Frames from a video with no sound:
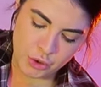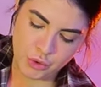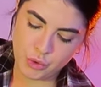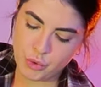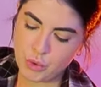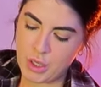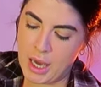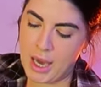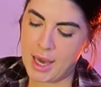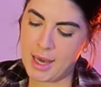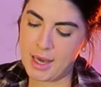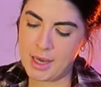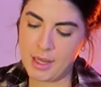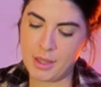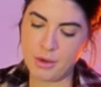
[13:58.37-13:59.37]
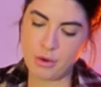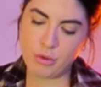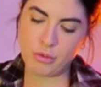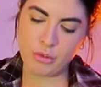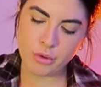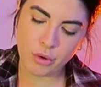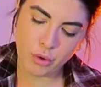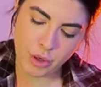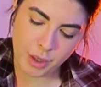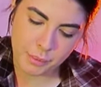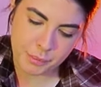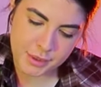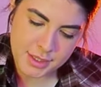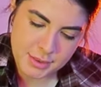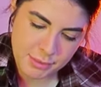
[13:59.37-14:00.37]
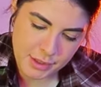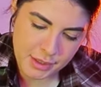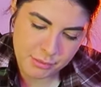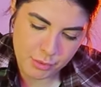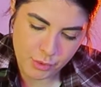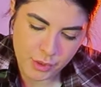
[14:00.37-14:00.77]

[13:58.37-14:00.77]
you can roll up this bad